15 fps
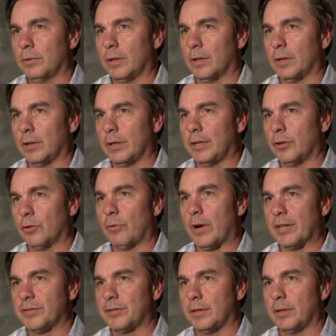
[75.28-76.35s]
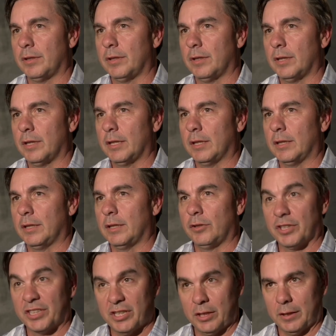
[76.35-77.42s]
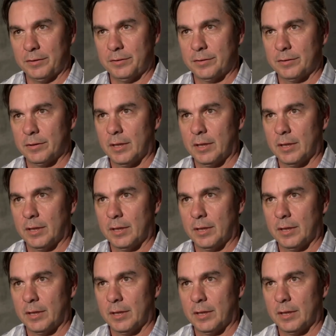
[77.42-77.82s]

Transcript: uh, interested in, in the kids